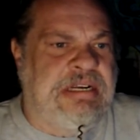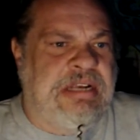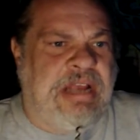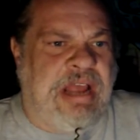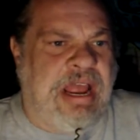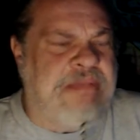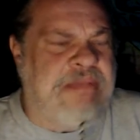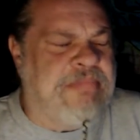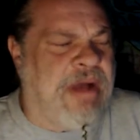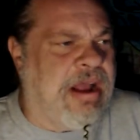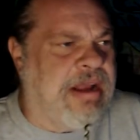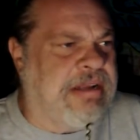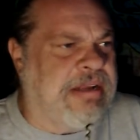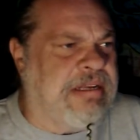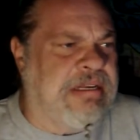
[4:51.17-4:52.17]
hey,
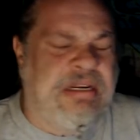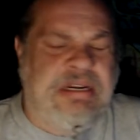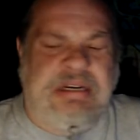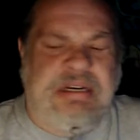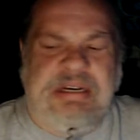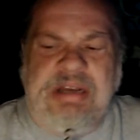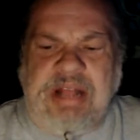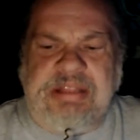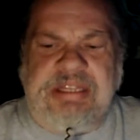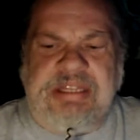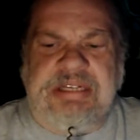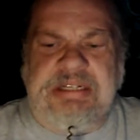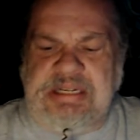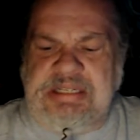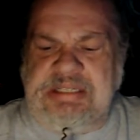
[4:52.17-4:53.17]
Mike.
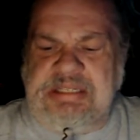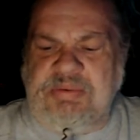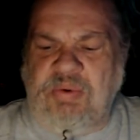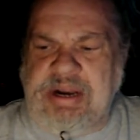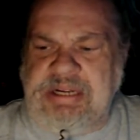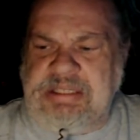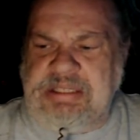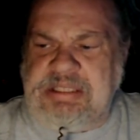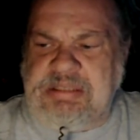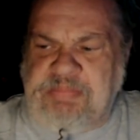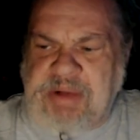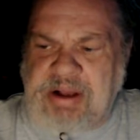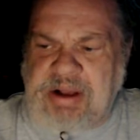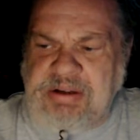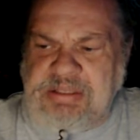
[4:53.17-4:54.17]
Nothing is what it's
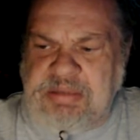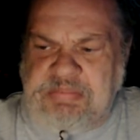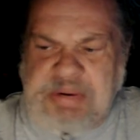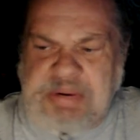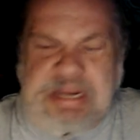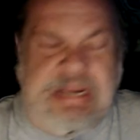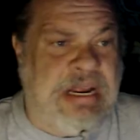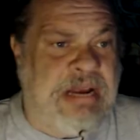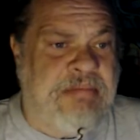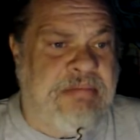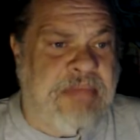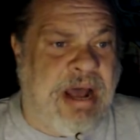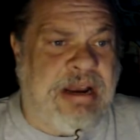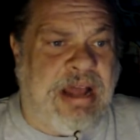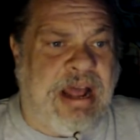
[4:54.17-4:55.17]
supposed to be in
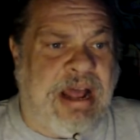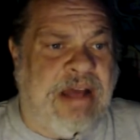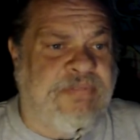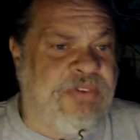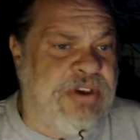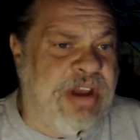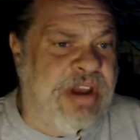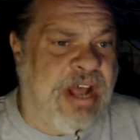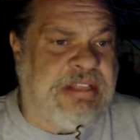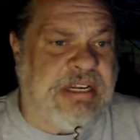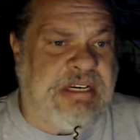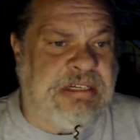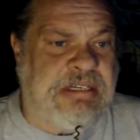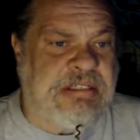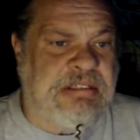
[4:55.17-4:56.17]
my life.
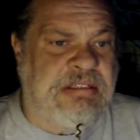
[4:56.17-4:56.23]
Nothing.